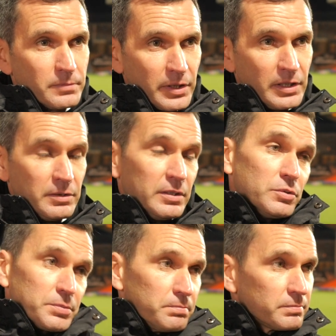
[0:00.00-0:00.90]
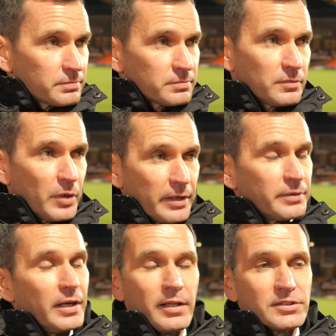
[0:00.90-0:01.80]
But he was, well,
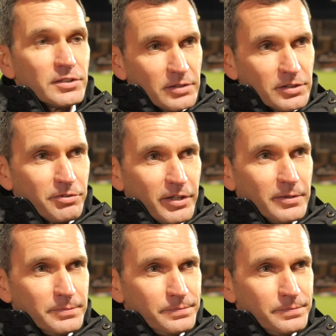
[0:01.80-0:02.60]
yeah, that's it, that's fine.